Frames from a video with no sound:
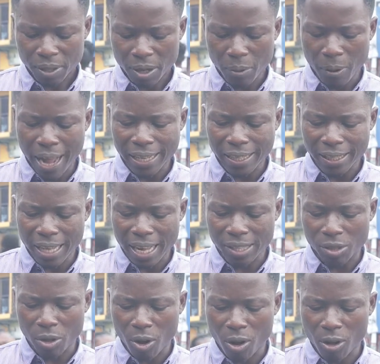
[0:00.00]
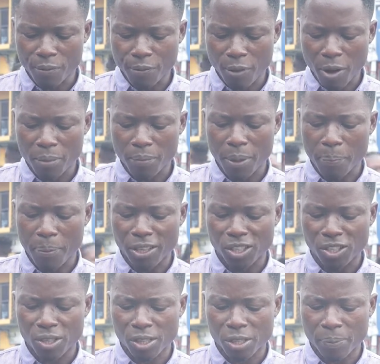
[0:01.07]
All right, that's all from the
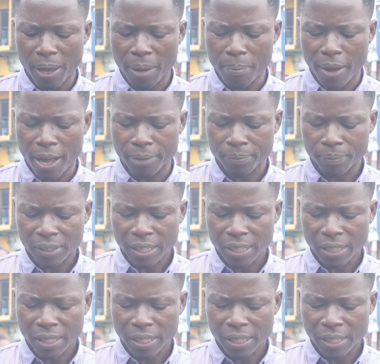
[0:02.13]
Punch newspaper.